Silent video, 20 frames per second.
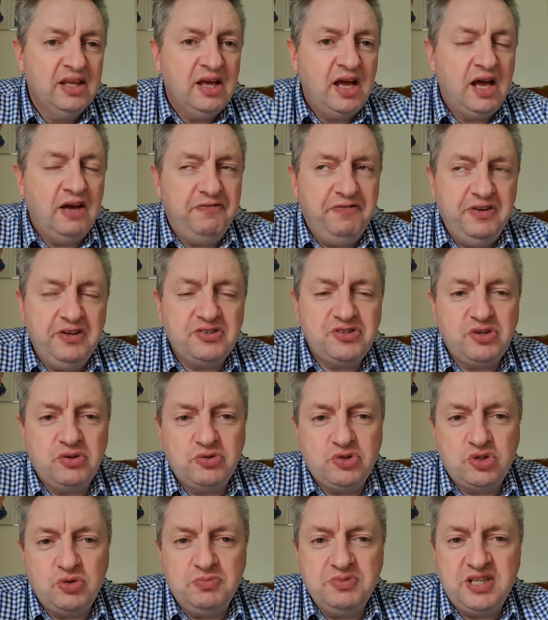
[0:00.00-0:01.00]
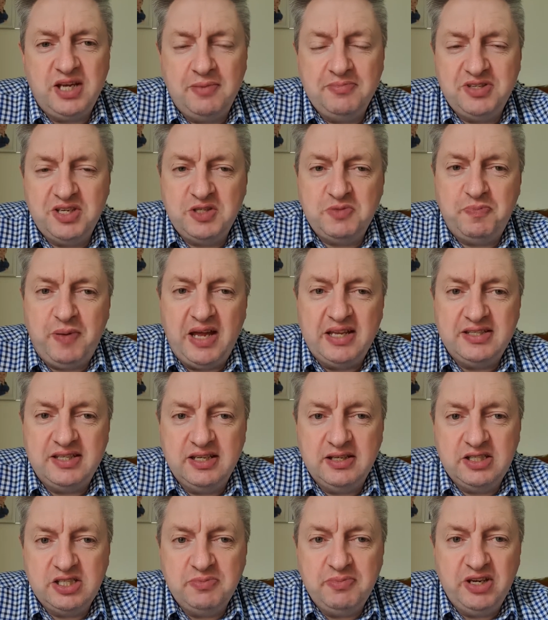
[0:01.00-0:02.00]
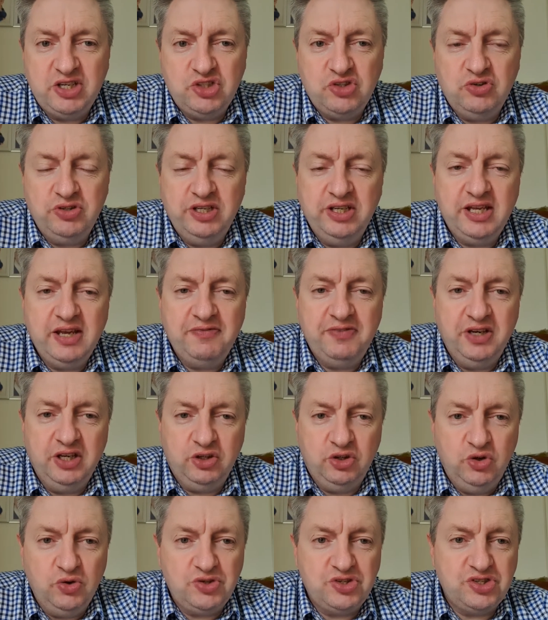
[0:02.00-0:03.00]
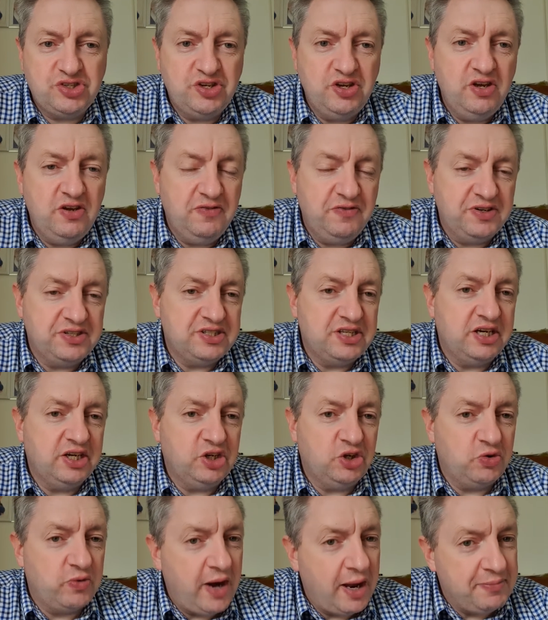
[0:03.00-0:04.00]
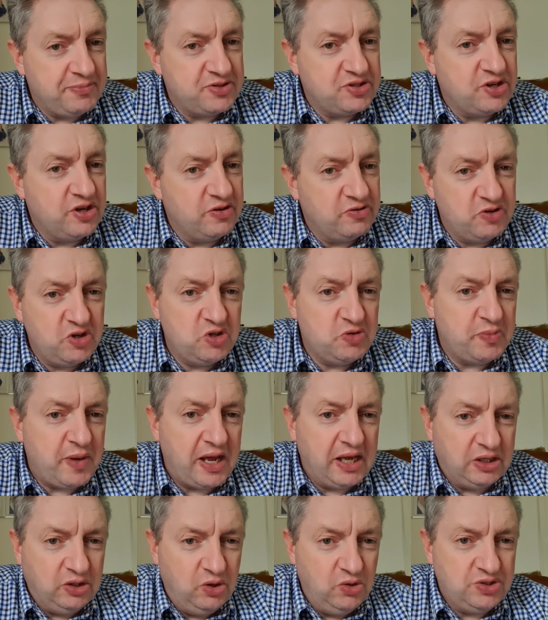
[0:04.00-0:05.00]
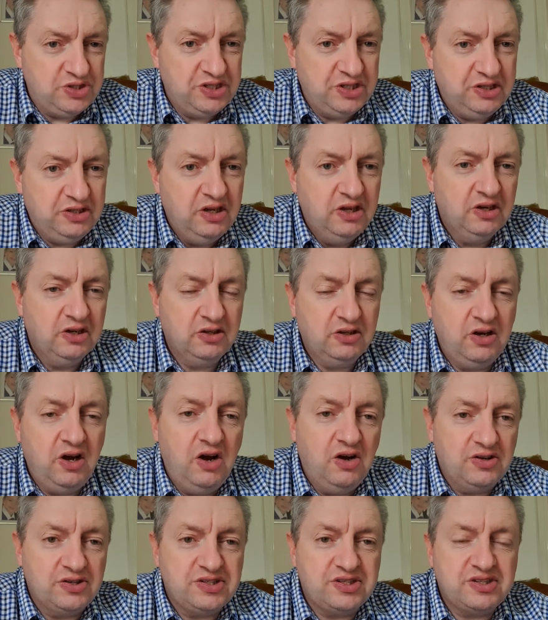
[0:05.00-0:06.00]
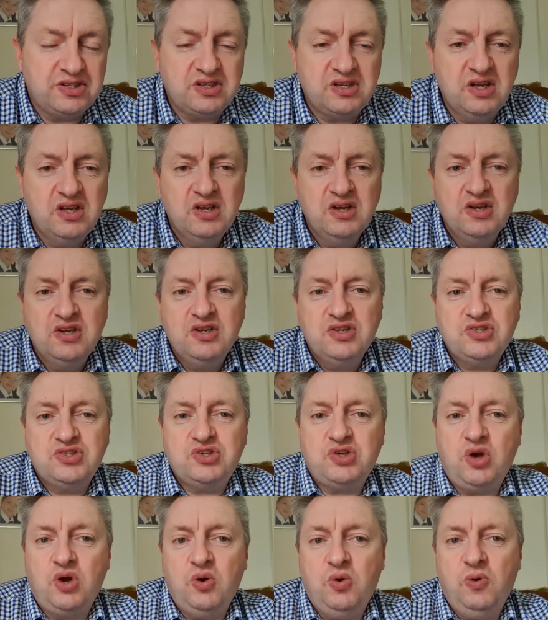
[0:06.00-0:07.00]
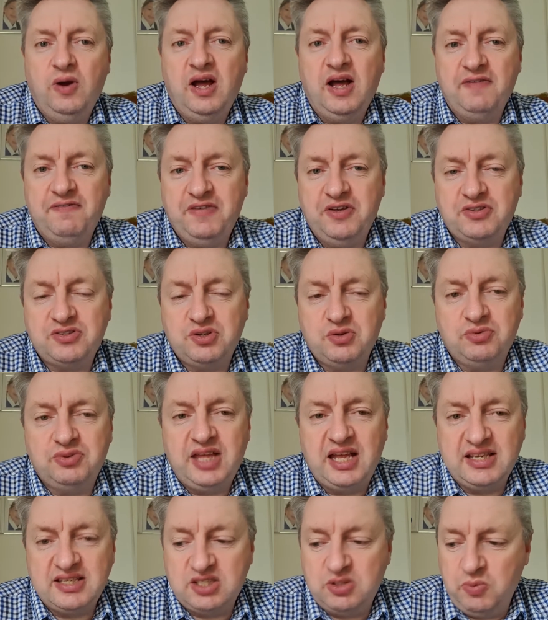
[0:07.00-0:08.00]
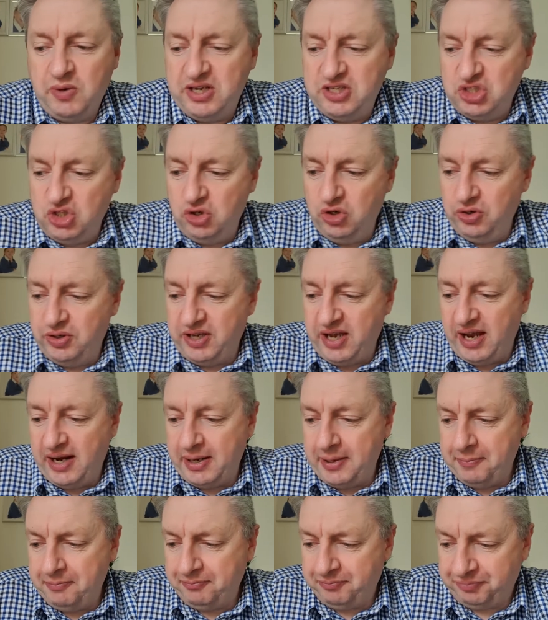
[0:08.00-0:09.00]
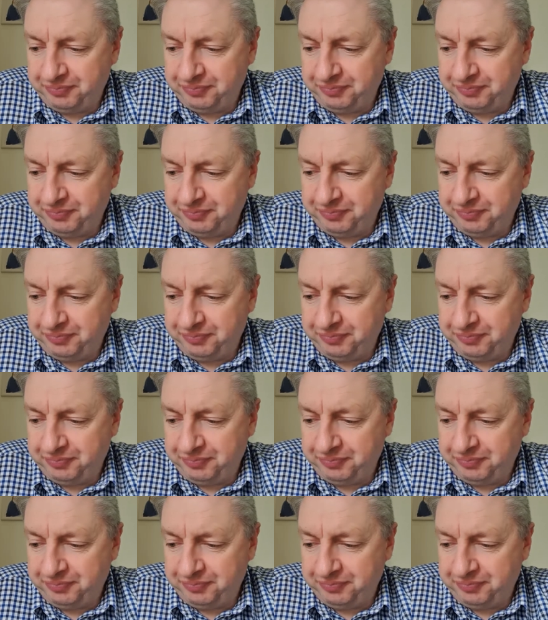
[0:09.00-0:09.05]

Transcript: I feel so sometimes it's better to make sure you're giving a good service than a crap service by cutting costs. So I feel so that's the way to look at it.